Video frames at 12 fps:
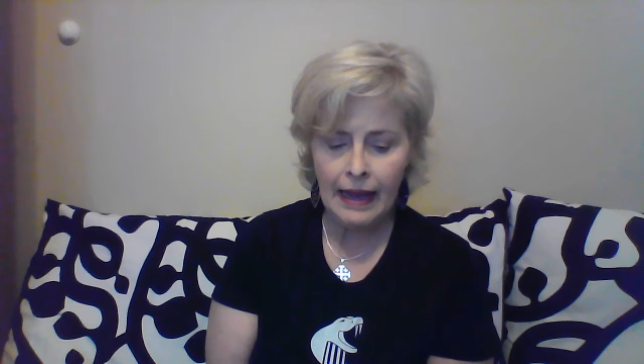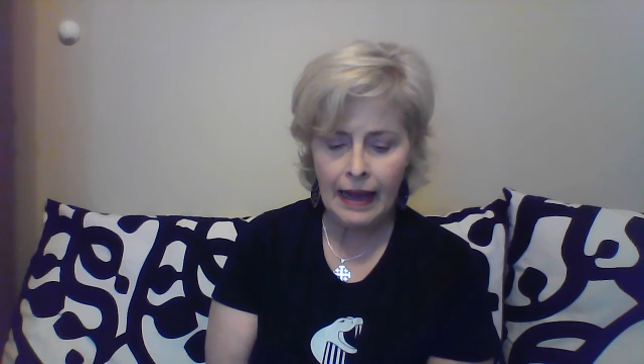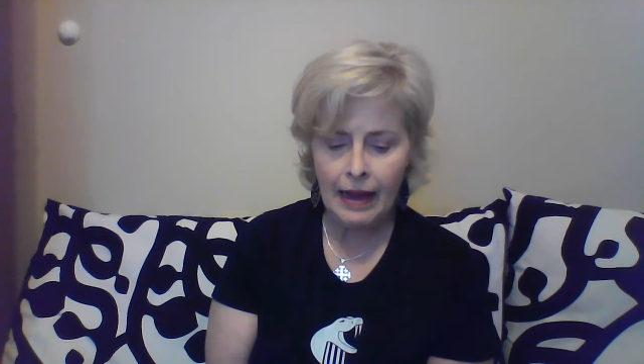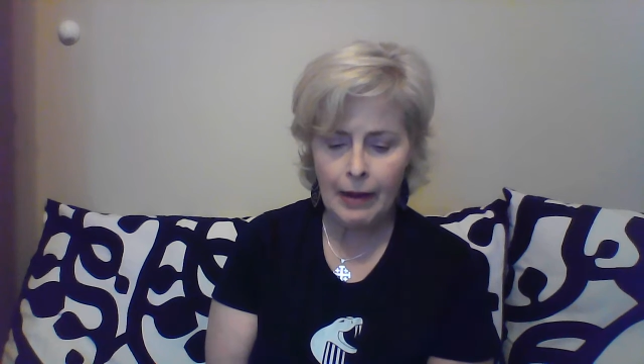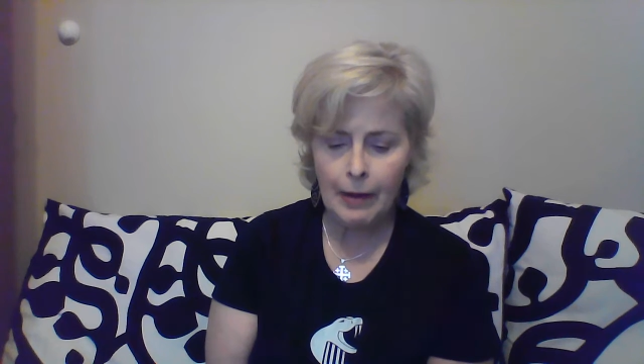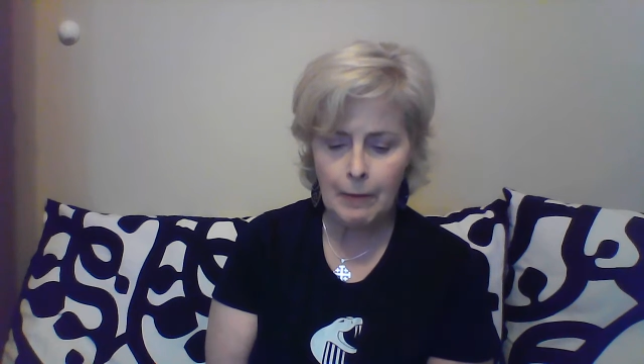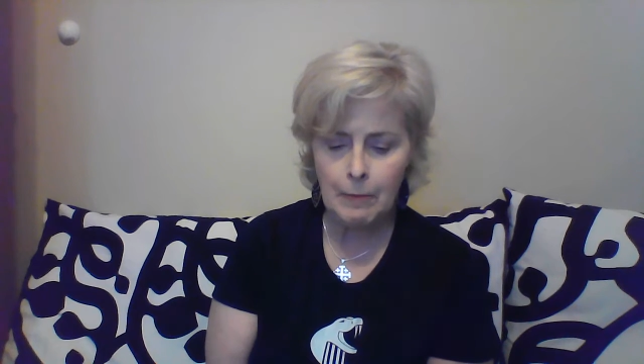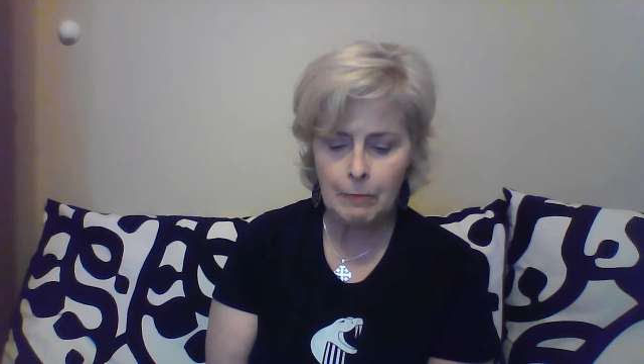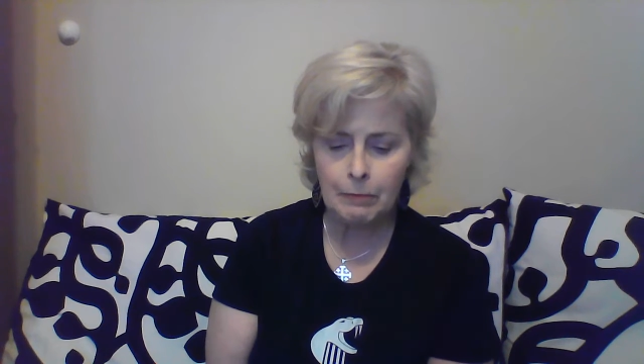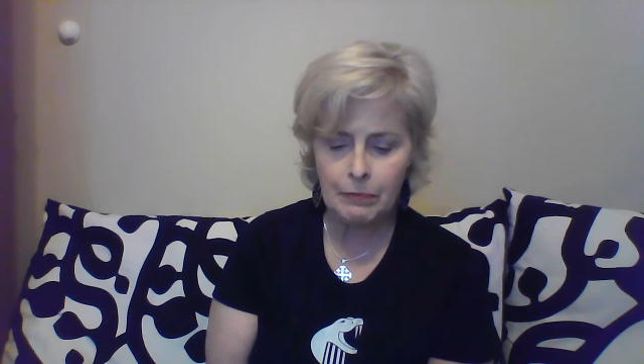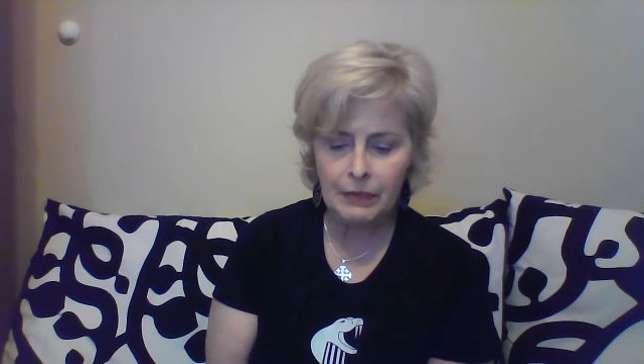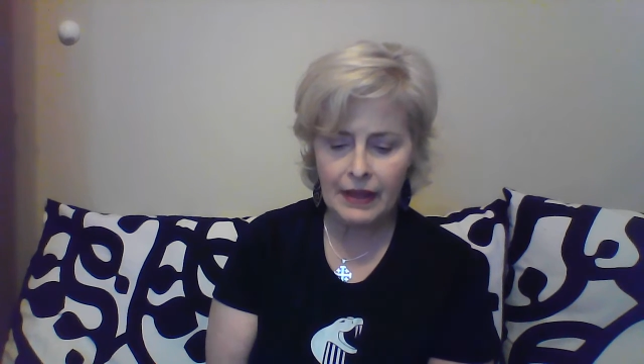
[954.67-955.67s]

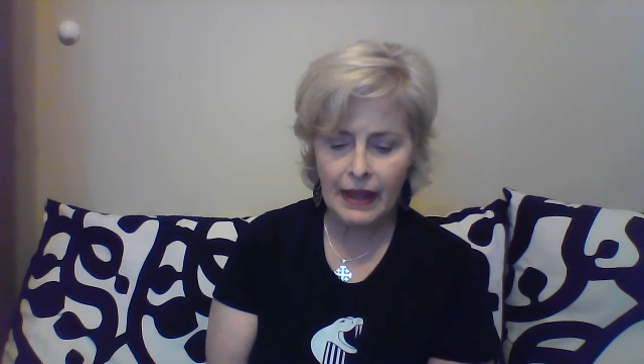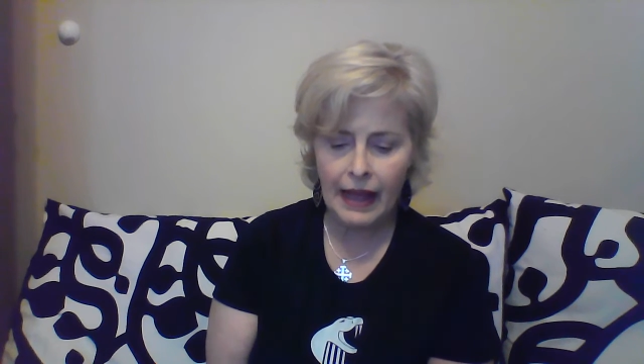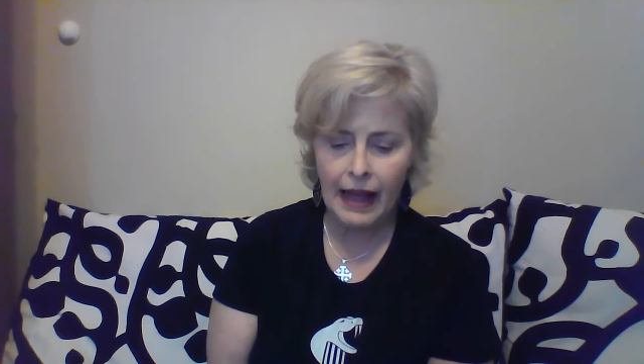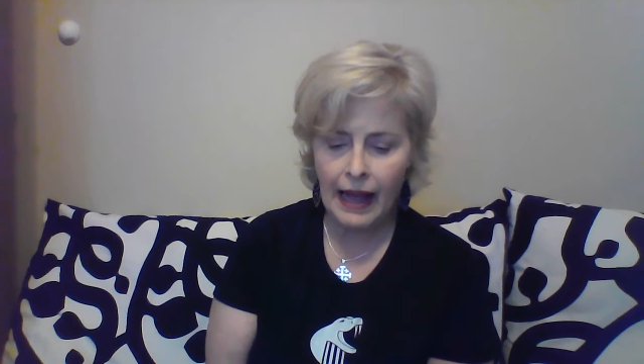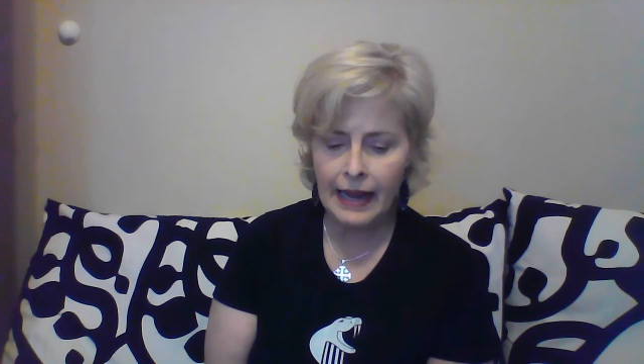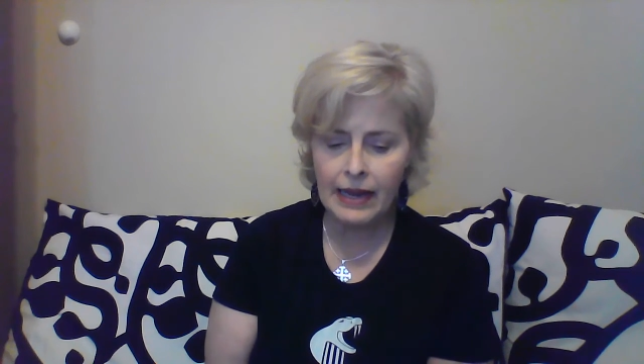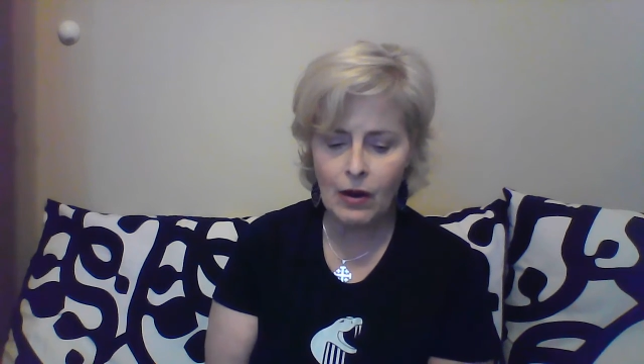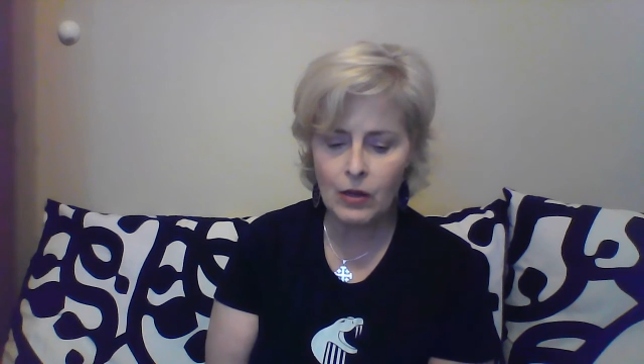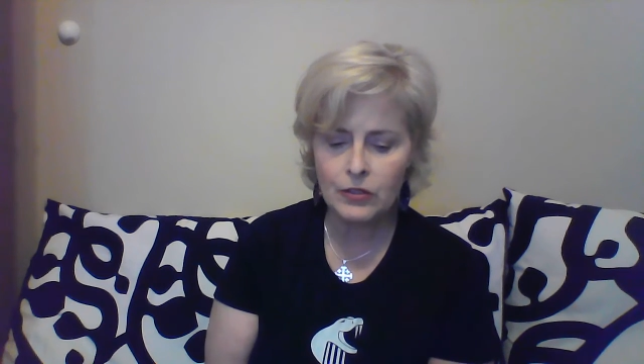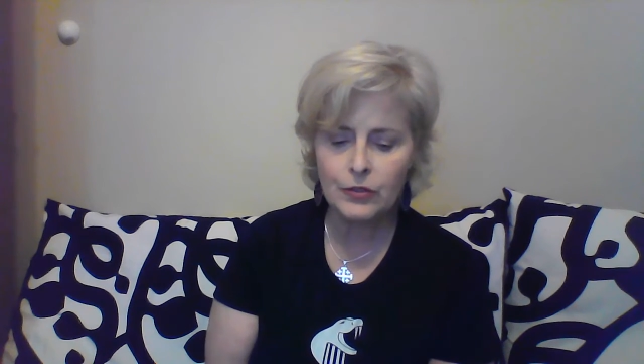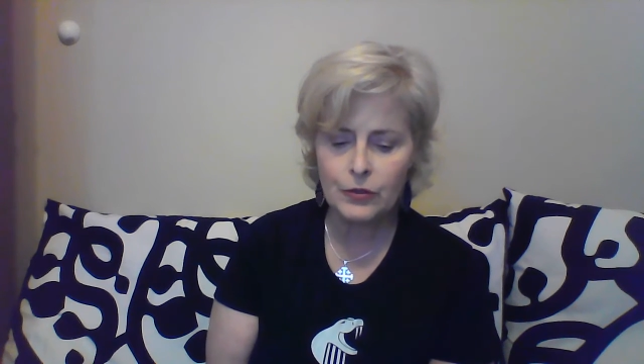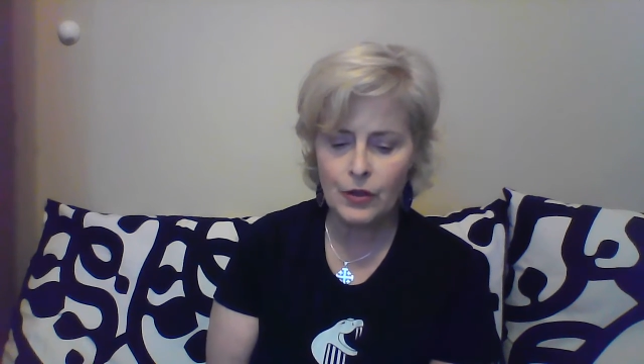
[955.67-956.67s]
I
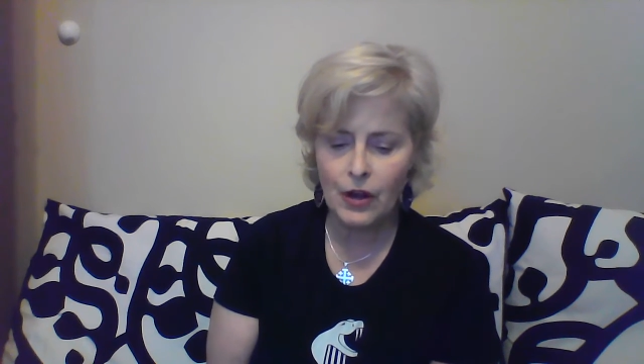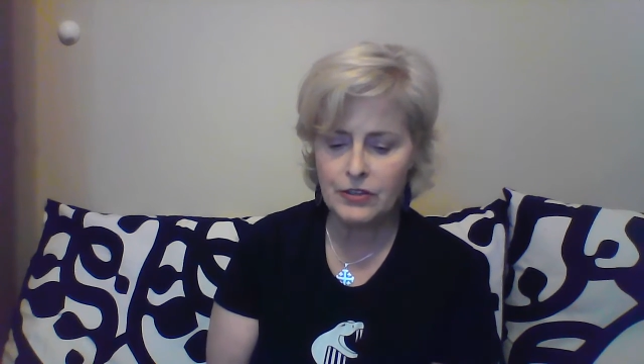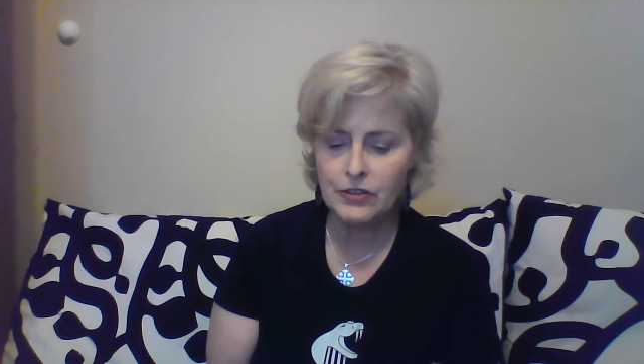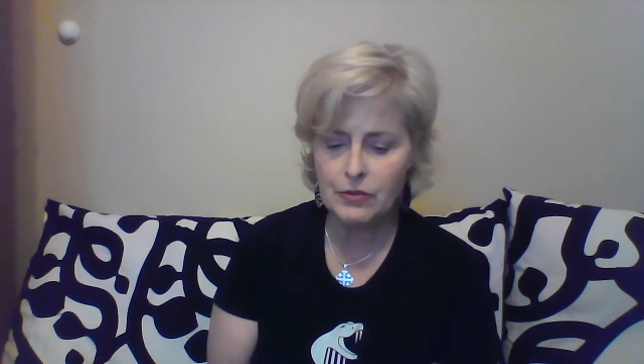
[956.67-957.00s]
also talk